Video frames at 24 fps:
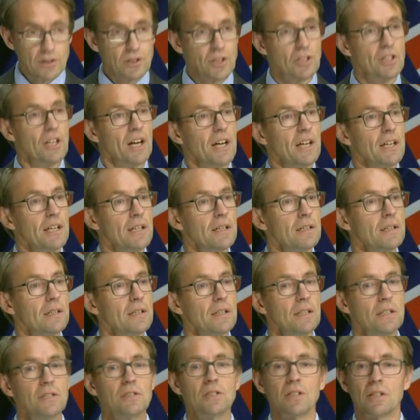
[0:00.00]
Today
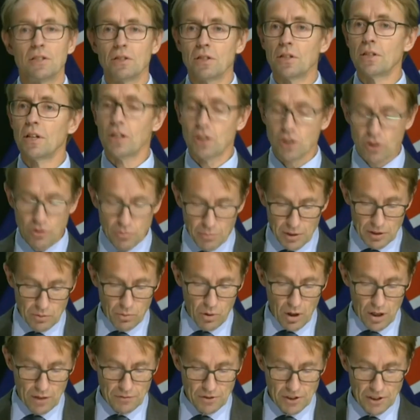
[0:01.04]
is International
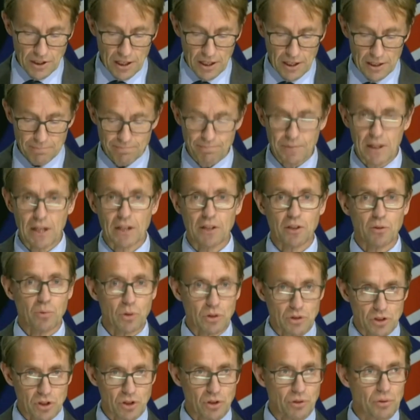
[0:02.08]
Midwives Day, and I
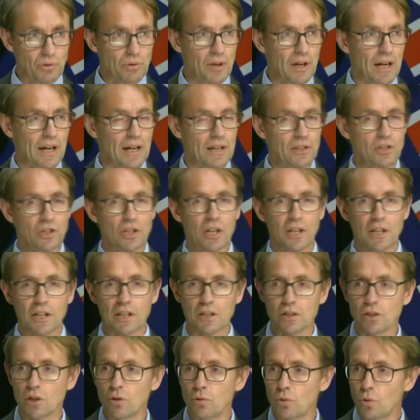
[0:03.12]
want to shout
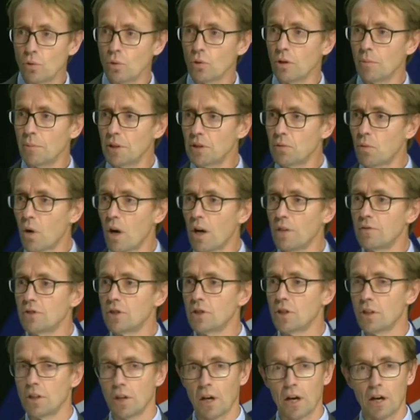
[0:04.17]
out to all the
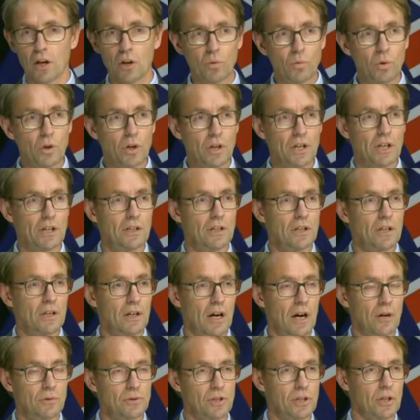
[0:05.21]
midwives who work in
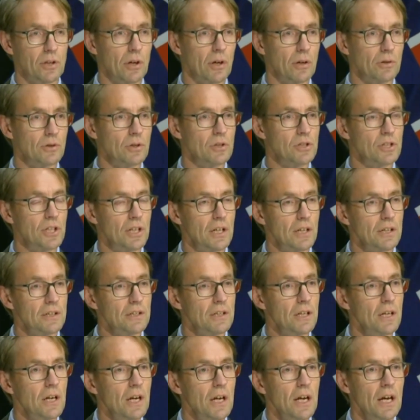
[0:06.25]
Aotearoa New
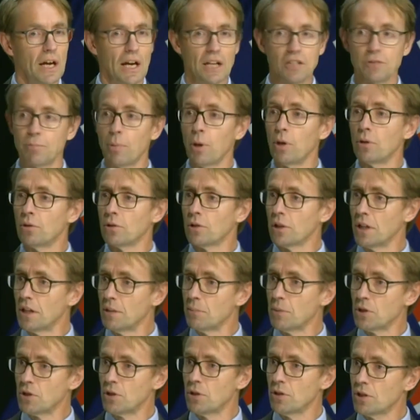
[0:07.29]
Zealand as both
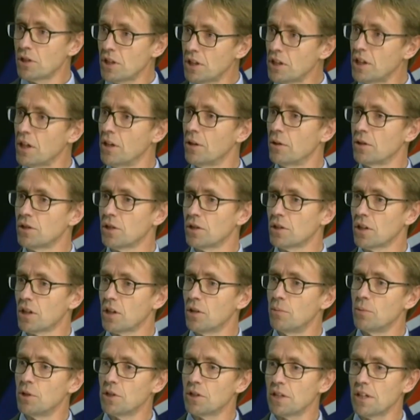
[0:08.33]
lead maternity carers in the
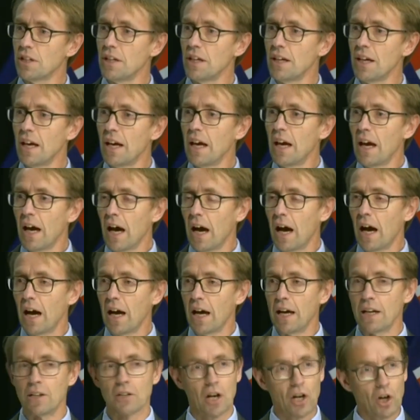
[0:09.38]
community
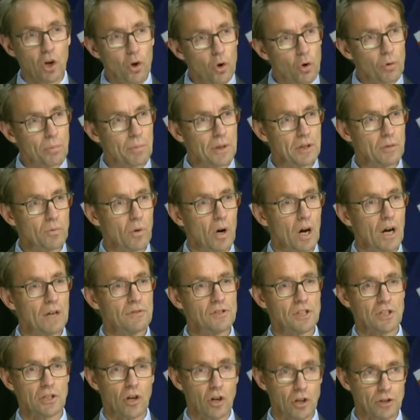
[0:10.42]
and our core
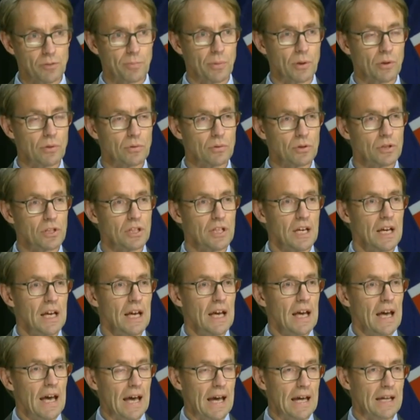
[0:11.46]
midwives in hospitals
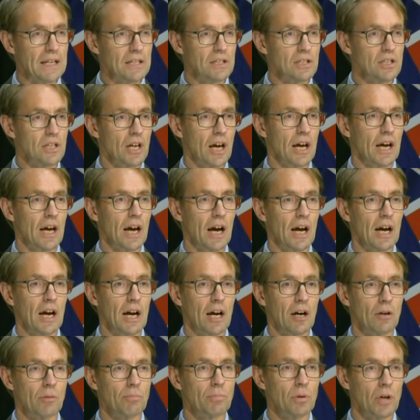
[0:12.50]
and
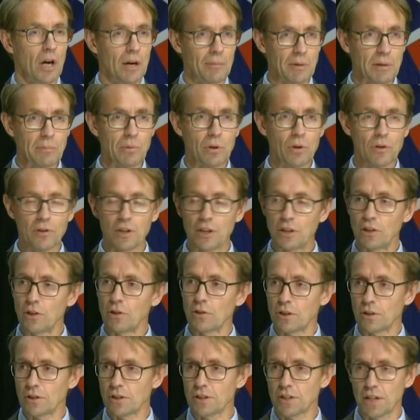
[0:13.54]
our primary birthing
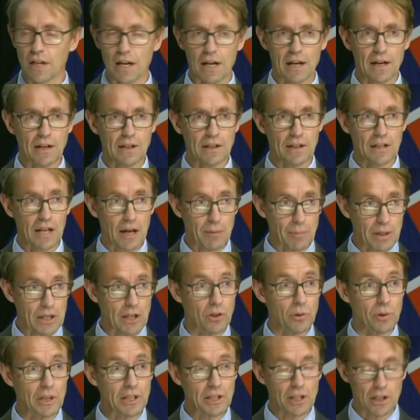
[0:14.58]
units, Ngā
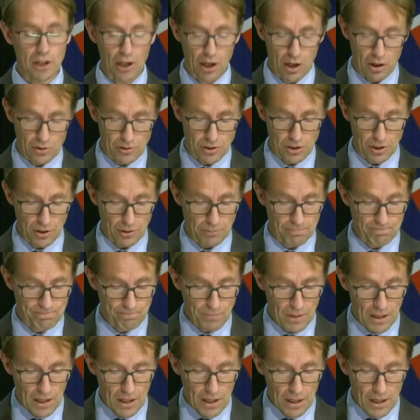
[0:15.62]
Mihi Nui Kia Koutou.
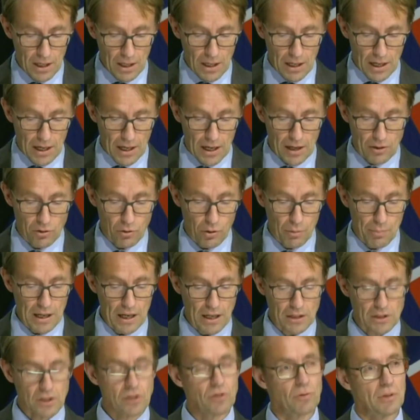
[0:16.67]
There are
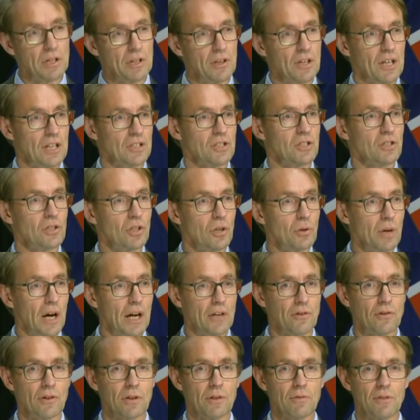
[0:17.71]
about
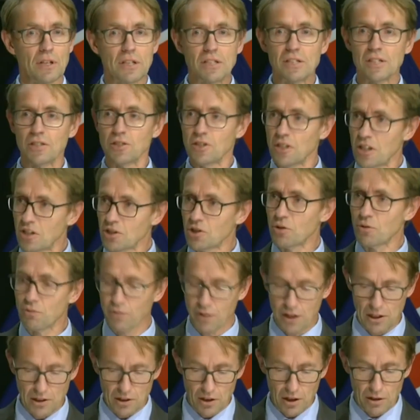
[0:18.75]
3,200 of these essential
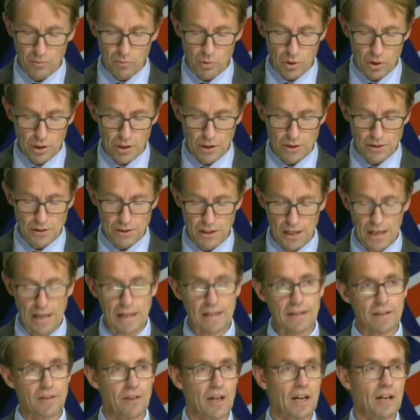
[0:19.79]
frontline workers,
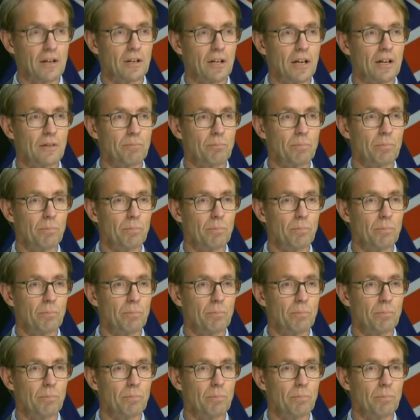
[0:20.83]
and they